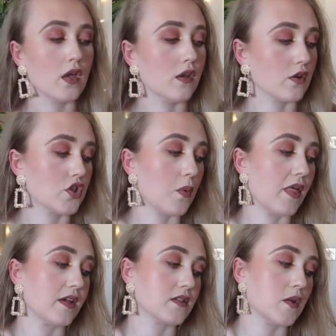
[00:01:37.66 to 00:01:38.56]
not sure what
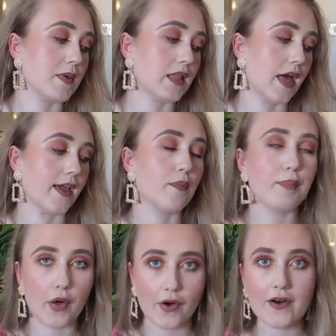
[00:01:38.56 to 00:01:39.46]
that's gonna be like.
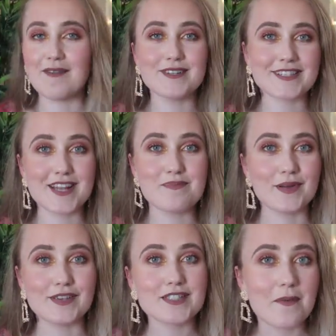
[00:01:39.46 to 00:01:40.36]
But I'm just gonna
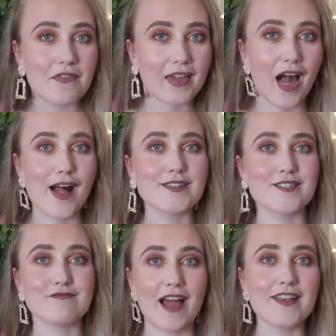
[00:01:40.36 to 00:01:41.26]
pull some of the cards
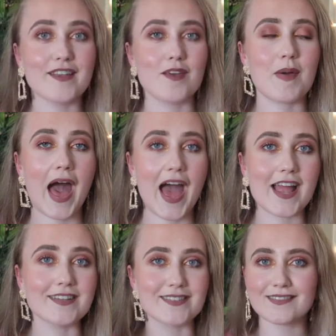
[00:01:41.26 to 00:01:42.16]
at random
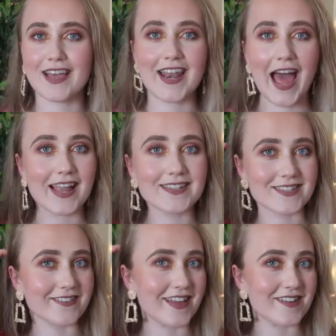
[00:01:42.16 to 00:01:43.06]
and kind of
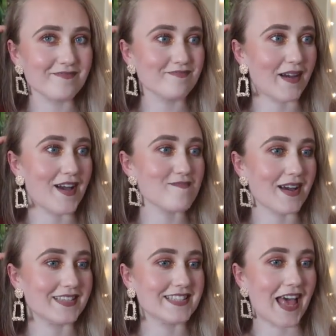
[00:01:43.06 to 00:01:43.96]
answer it by
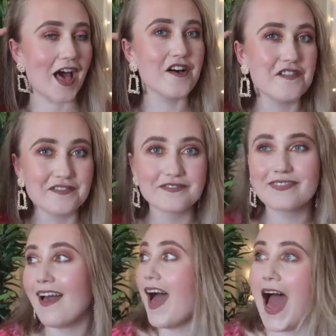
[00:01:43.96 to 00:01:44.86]
myself.
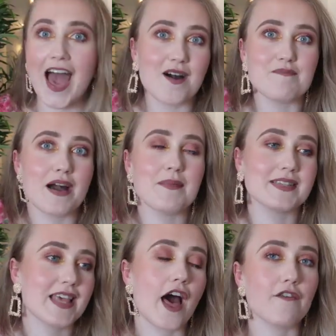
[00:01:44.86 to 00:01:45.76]
I am by
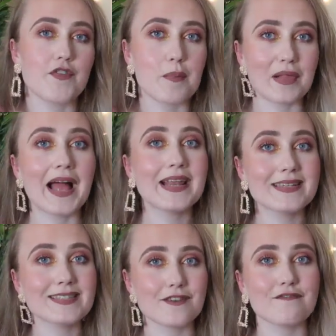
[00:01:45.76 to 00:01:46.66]
myself. The plan
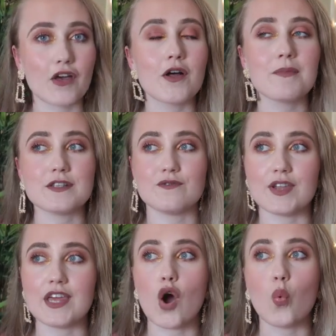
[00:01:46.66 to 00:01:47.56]
is to film this
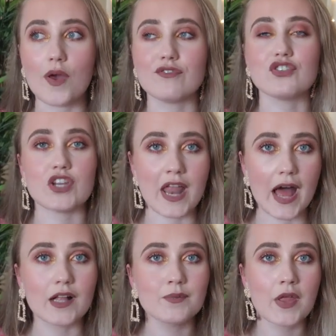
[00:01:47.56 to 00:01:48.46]
video with
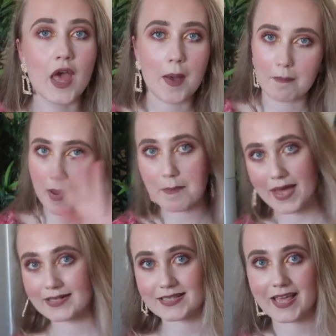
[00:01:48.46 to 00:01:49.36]
Chanel, my
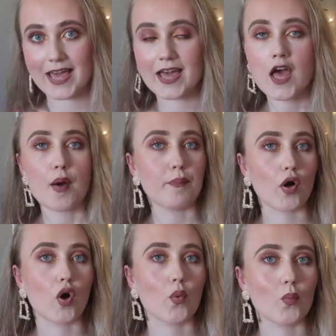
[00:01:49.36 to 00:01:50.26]
bestie,
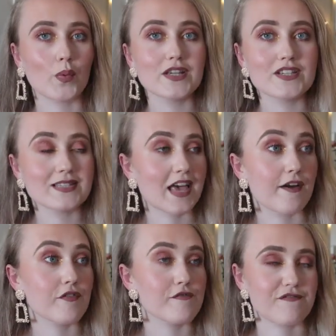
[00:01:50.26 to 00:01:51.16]
but we just
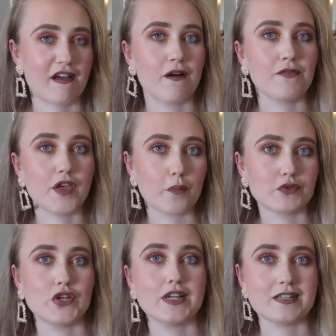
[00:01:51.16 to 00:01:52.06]
haven't found the
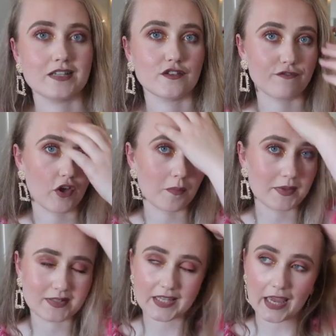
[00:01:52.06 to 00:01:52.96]
opportunity to film
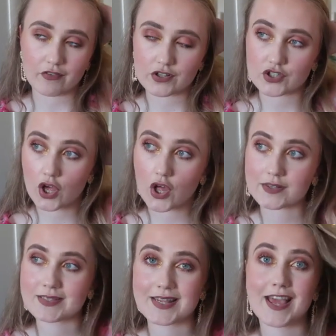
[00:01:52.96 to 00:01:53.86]
this together. So
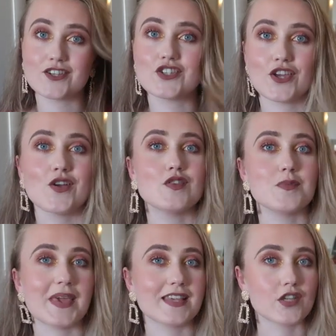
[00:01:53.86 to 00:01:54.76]
stay
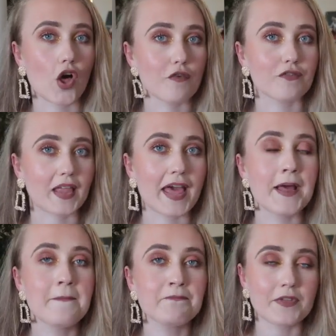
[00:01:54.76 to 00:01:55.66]
tuned, because
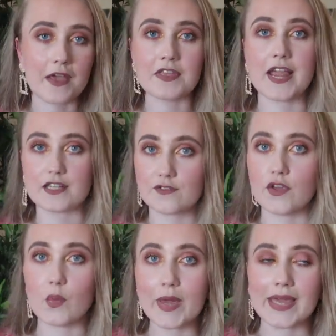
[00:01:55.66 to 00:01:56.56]
hopefully in the next
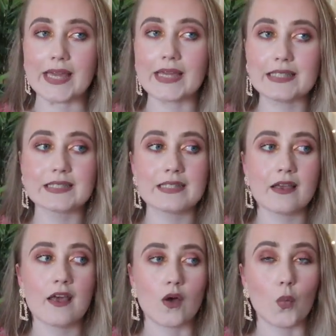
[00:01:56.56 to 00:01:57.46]
few weeks,
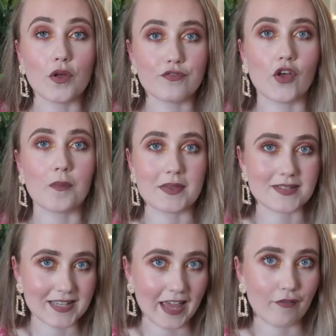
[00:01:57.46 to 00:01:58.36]
we'll film
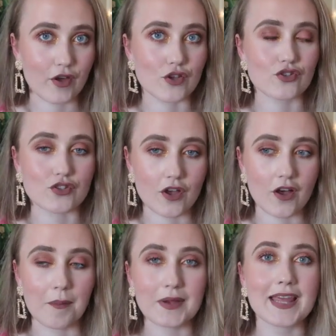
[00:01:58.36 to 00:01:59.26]
this together. So
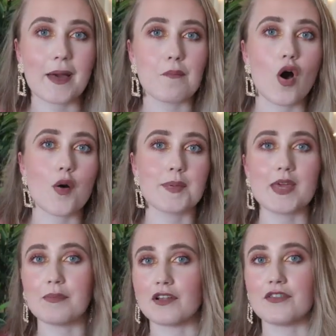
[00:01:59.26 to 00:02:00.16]
I'm gonna get more
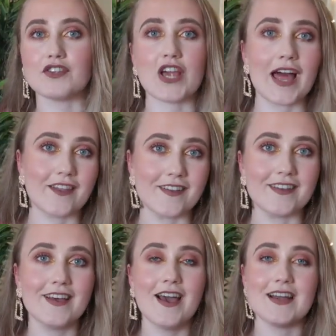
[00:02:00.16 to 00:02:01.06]
people on the
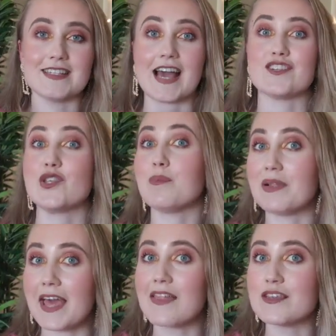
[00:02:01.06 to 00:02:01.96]
channel to actually
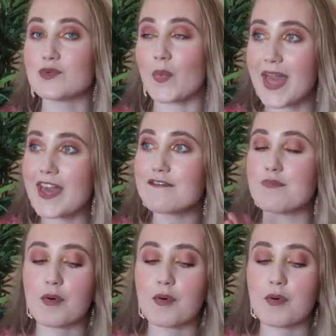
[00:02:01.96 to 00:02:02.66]
play this with.